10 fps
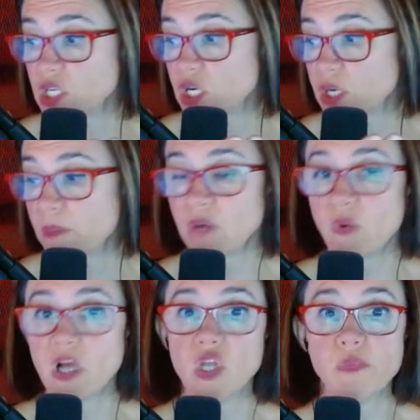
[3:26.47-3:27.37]

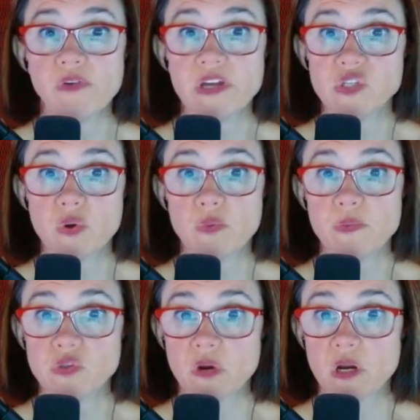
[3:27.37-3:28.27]
Manuel López
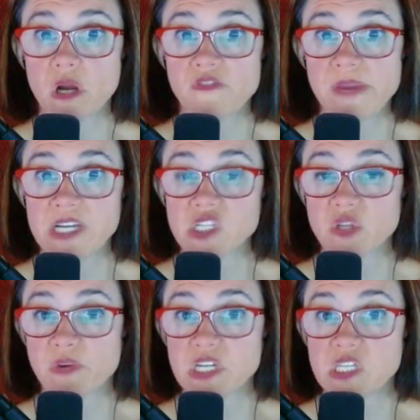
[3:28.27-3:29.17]
Obrador of Mexico,
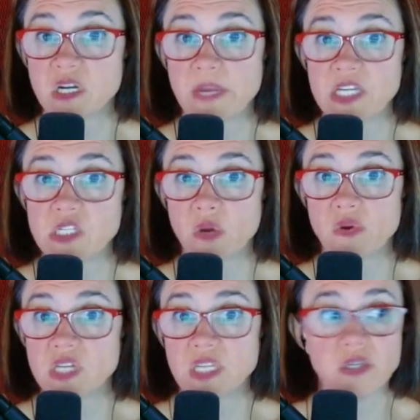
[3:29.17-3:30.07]
the president of Mexico, who
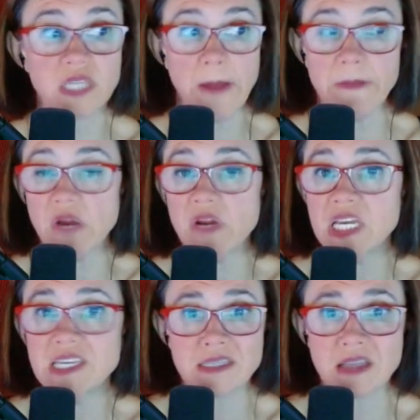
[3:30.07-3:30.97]
said, look, America
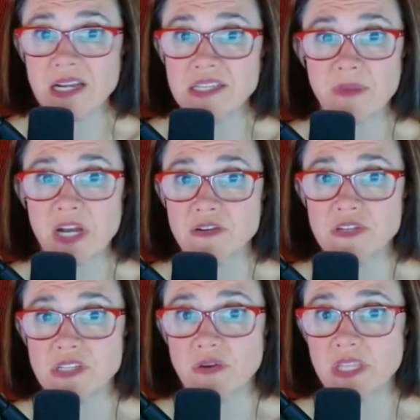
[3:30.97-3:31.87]
is not a democracy.
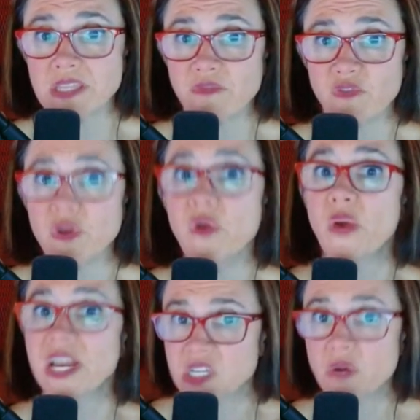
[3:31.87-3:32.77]
Don't let them fool you.
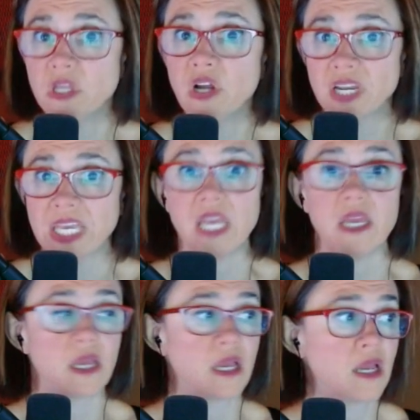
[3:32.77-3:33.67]
It's an oligarchy.
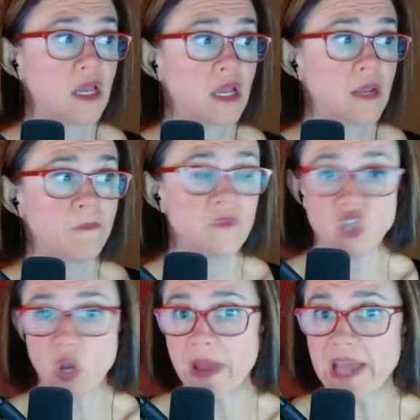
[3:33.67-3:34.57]

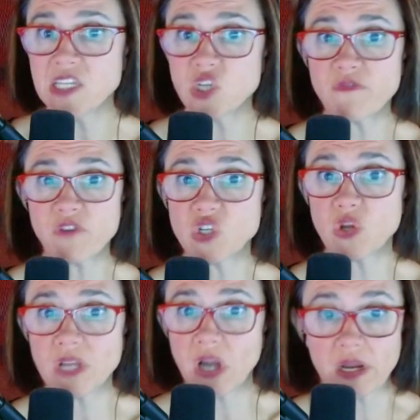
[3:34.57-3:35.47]
Joe Biden is our first
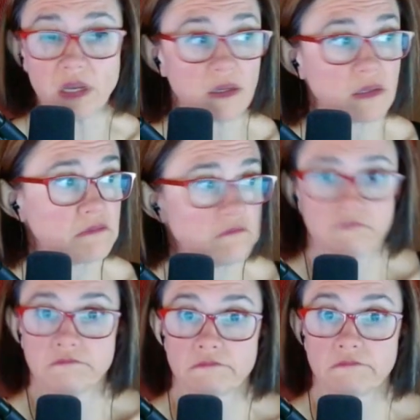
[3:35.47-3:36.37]
oligarch.
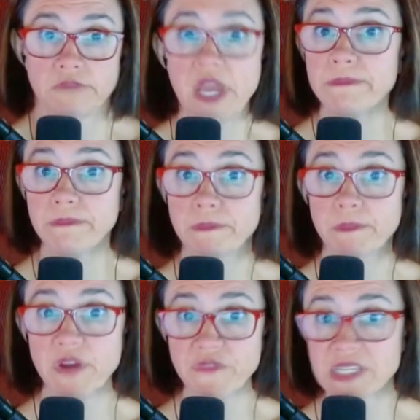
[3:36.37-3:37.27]
Yep,
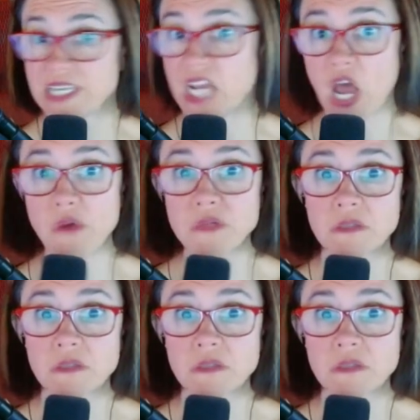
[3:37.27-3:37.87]
perfect. He knows.